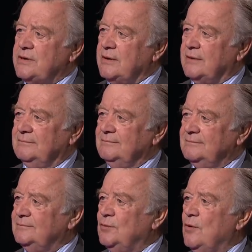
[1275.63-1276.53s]
the
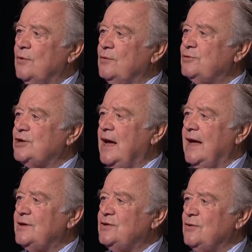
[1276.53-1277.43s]
rural
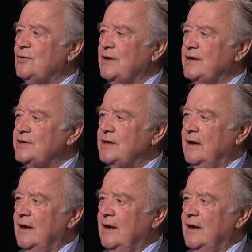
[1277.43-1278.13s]
shire Tories,